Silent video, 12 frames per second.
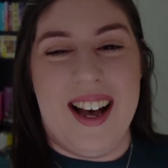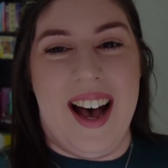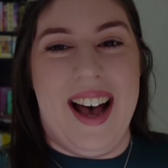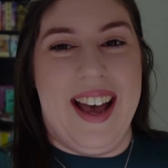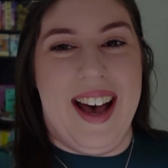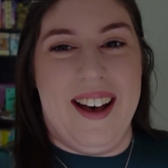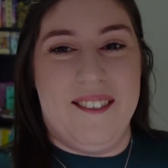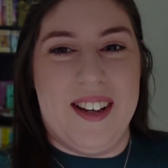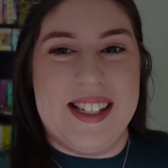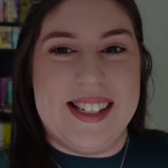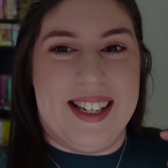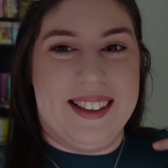I
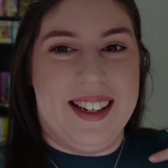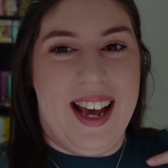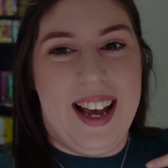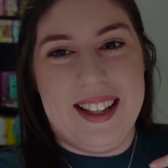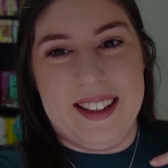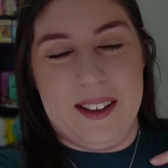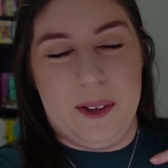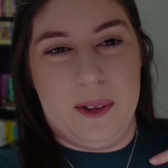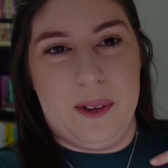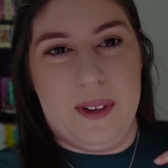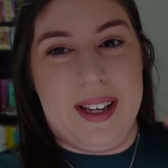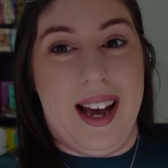have done a
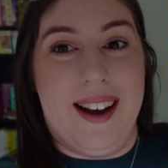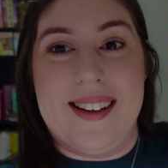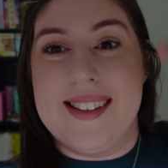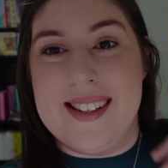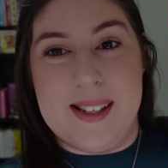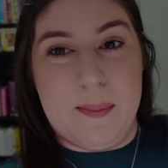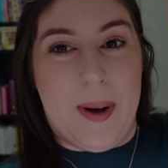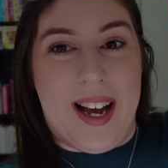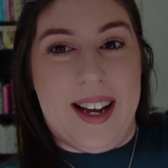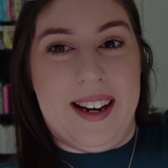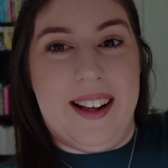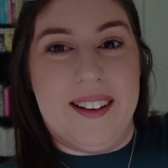little character
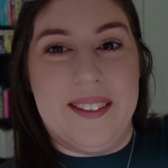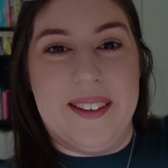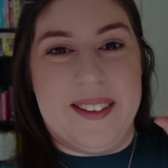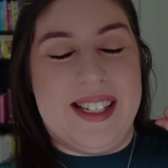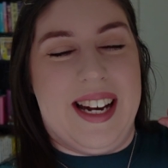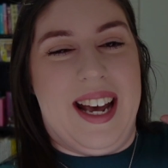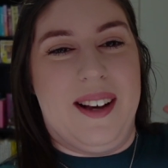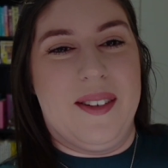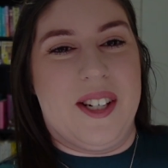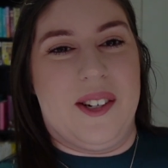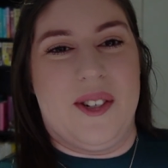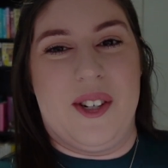inspired look today,
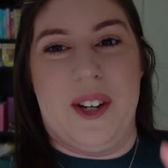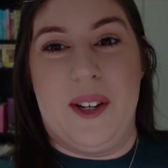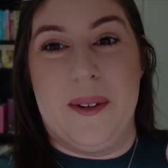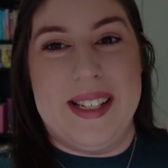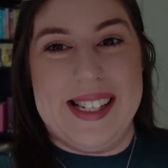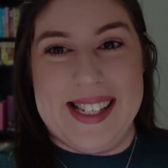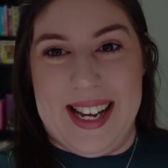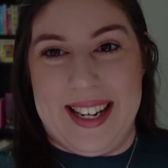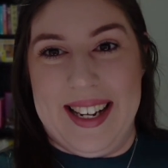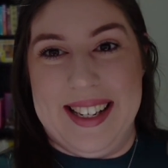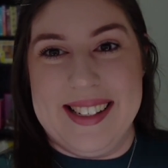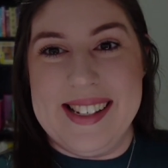which I'll show you in a
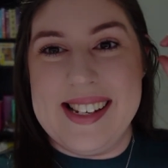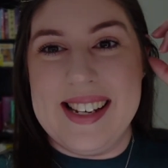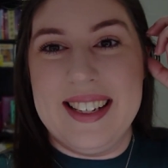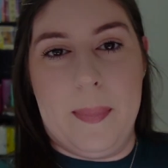second,